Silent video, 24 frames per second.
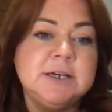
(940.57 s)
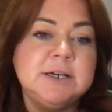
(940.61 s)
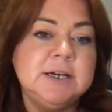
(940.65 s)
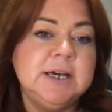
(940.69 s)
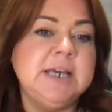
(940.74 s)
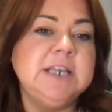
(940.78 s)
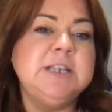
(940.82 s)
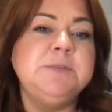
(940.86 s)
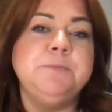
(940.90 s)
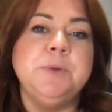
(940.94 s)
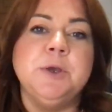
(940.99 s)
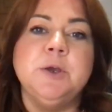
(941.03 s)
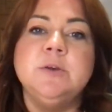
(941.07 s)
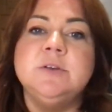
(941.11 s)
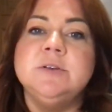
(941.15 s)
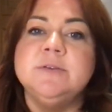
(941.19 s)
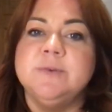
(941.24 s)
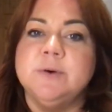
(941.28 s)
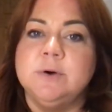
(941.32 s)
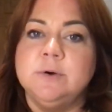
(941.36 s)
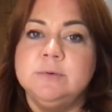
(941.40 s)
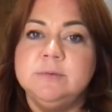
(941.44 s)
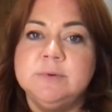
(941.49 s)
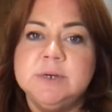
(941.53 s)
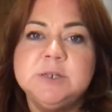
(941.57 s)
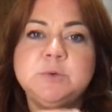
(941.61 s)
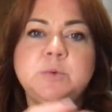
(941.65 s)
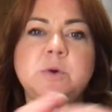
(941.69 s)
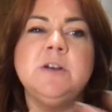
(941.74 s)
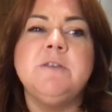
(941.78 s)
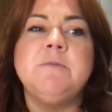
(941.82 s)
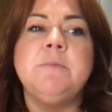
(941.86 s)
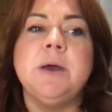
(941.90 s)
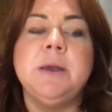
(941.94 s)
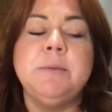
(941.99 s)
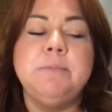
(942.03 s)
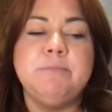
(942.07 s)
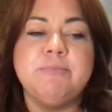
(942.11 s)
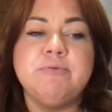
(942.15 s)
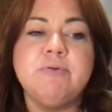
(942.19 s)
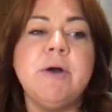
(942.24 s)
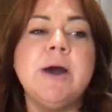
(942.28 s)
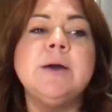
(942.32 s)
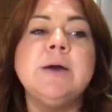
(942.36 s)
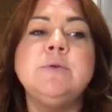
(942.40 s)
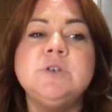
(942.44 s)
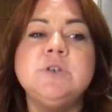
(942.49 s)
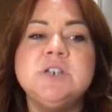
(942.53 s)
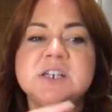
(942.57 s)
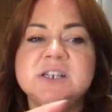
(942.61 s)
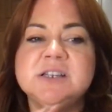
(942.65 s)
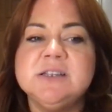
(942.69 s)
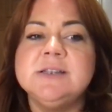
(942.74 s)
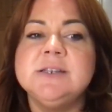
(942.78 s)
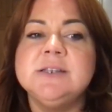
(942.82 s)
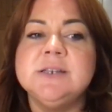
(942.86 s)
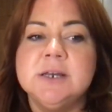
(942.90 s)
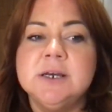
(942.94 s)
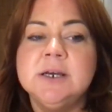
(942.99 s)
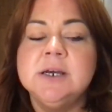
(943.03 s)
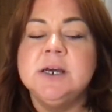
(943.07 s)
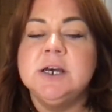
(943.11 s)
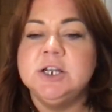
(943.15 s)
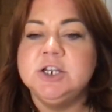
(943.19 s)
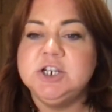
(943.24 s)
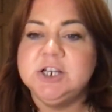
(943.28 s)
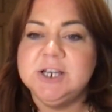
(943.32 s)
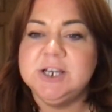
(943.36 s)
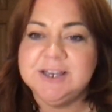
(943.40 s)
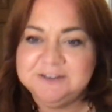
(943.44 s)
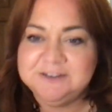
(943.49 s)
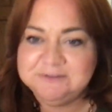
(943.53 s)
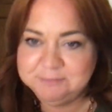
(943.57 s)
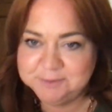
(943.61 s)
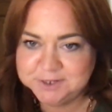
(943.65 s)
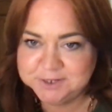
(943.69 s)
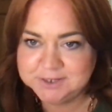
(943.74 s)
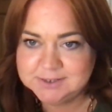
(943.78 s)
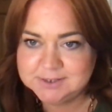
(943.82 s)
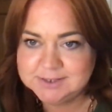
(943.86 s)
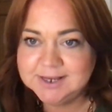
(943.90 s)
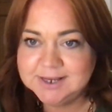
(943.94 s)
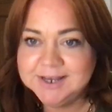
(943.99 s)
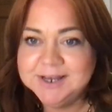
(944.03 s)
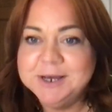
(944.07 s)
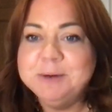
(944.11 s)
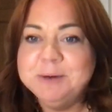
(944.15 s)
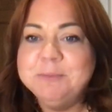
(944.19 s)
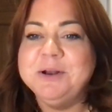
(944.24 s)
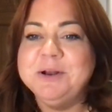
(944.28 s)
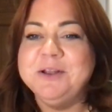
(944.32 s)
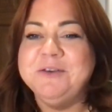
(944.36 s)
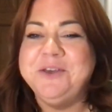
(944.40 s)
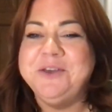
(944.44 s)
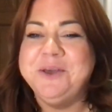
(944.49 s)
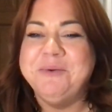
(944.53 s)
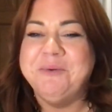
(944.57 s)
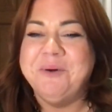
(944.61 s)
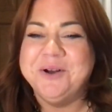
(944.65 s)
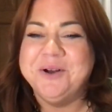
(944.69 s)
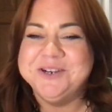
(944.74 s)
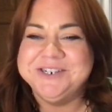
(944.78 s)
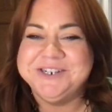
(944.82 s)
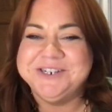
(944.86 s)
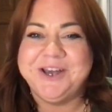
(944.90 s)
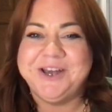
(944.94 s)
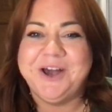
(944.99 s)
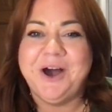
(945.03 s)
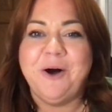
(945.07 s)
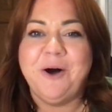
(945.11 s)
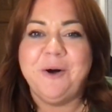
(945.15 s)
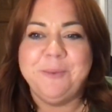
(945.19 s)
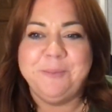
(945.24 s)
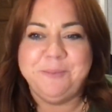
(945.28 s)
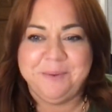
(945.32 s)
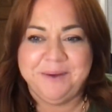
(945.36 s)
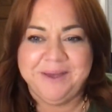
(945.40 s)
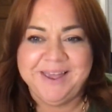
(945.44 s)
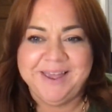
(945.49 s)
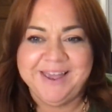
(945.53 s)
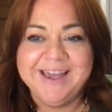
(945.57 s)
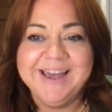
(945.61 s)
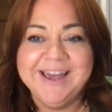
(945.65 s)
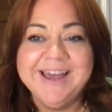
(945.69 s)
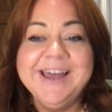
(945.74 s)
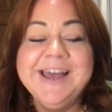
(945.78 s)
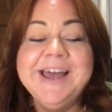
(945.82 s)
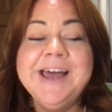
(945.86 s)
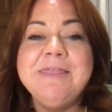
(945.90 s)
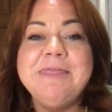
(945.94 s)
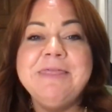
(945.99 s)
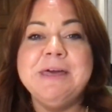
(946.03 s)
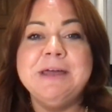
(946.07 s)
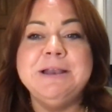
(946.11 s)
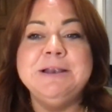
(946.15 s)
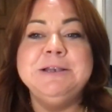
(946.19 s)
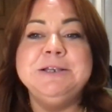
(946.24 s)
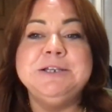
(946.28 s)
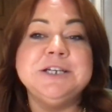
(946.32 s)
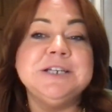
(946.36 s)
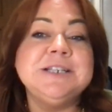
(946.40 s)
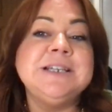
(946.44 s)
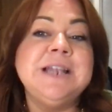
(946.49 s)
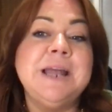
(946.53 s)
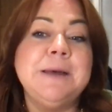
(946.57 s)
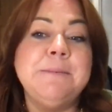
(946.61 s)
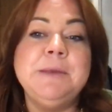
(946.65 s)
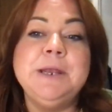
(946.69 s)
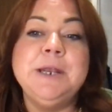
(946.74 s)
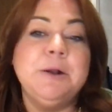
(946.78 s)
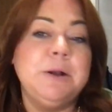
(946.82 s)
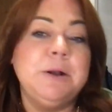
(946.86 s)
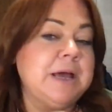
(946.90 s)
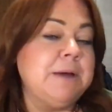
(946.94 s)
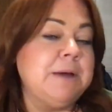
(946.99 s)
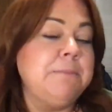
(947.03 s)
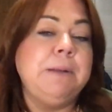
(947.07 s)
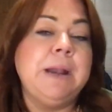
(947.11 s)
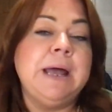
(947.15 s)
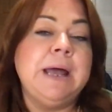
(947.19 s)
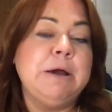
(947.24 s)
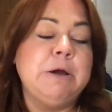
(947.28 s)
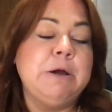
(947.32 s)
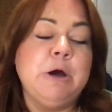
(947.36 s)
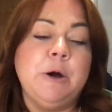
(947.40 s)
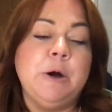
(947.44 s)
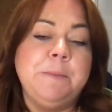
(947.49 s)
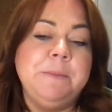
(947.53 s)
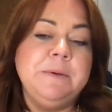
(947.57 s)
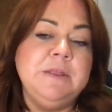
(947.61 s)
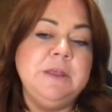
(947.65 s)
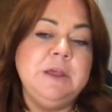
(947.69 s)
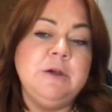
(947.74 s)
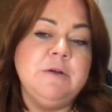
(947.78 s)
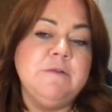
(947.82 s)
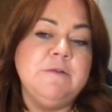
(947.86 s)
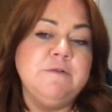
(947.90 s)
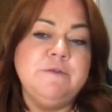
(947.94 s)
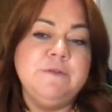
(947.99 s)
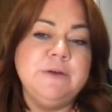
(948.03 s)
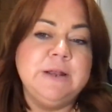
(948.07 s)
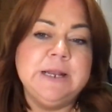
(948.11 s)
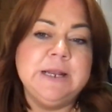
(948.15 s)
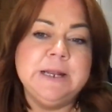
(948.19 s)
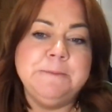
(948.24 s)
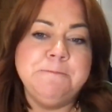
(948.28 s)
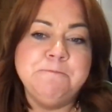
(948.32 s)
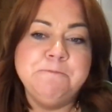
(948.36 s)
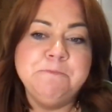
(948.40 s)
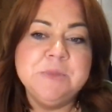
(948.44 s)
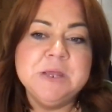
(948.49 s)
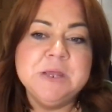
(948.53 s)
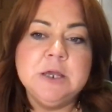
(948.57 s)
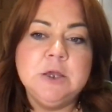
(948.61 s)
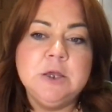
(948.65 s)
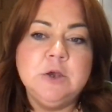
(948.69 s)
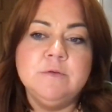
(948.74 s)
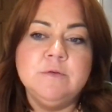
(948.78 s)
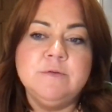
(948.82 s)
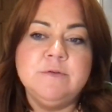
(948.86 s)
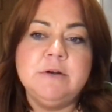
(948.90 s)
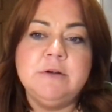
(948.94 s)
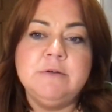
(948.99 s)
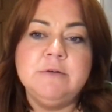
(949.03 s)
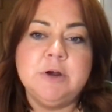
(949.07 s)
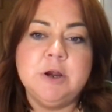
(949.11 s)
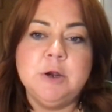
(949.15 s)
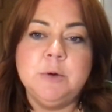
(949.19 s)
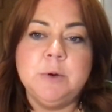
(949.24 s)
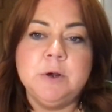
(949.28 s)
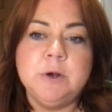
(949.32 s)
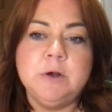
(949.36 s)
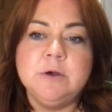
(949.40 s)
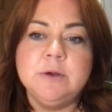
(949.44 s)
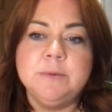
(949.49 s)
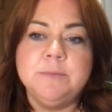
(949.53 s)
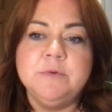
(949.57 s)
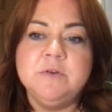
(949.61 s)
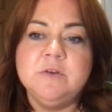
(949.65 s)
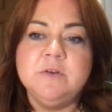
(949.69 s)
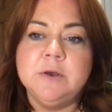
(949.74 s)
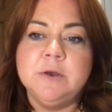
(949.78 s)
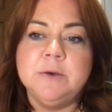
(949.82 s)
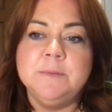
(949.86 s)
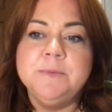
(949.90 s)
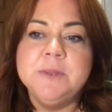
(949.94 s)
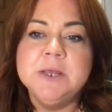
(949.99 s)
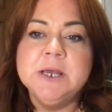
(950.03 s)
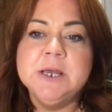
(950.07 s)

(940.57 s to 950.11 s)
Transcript: It's beautiful. It's one of my proudest achievements. But if you want a copy, then just let me know, like a blank copy that you can fill in. You're very, very welcome to.